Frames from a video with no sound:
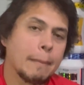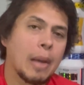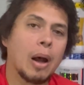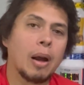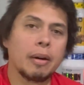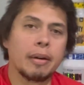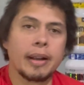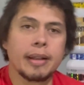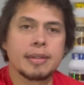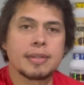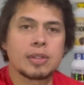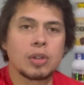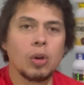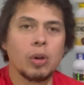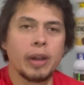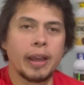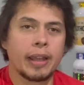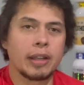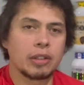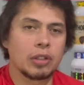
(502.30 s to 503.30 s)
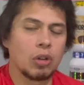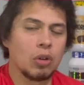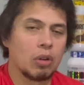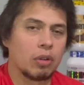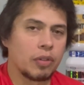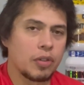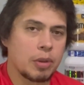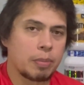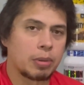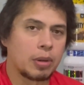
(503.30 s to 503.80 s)
All right, let's go ahead and go
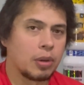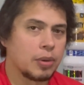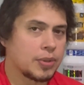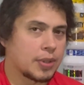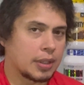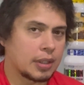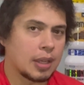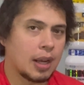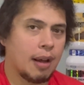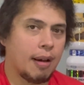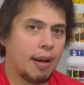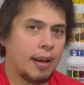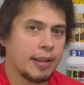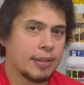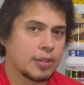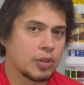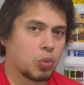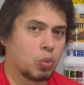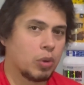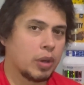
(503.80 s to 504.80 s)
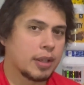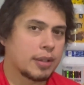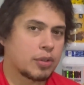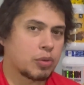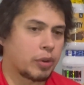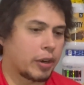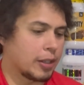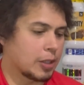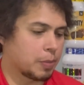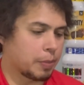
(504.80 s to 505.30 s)
over the pros and cons with
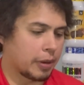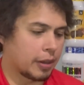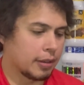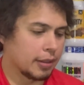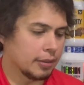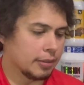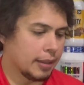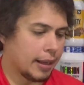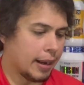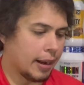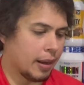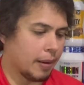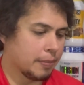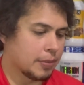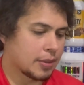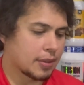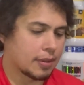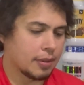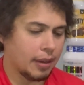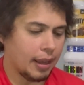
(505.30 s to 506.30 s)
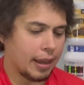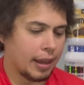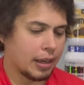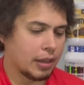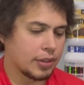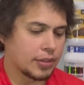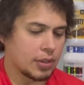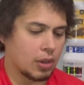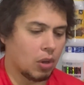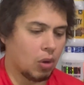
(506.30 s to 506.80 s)
Transparent Labs. And
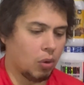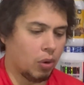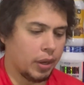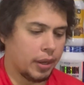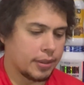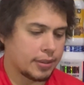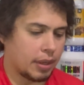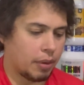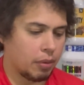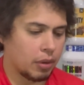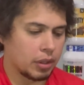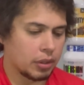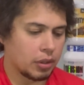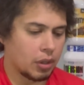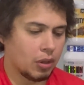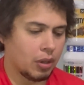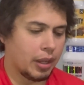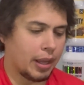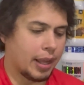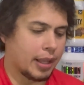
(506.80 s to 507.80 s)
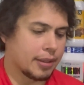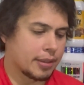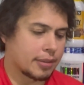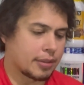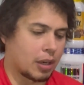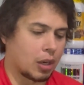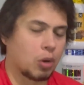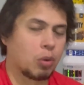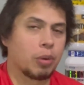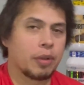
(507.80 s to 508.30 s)
as always, I want to go ahead and
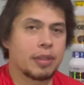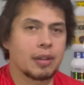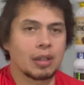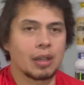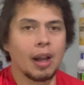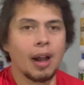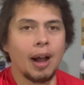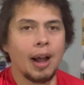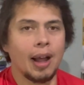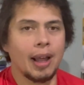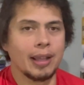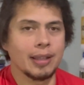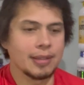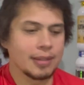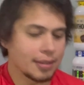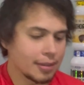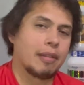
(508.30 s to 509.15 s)
start with the cons.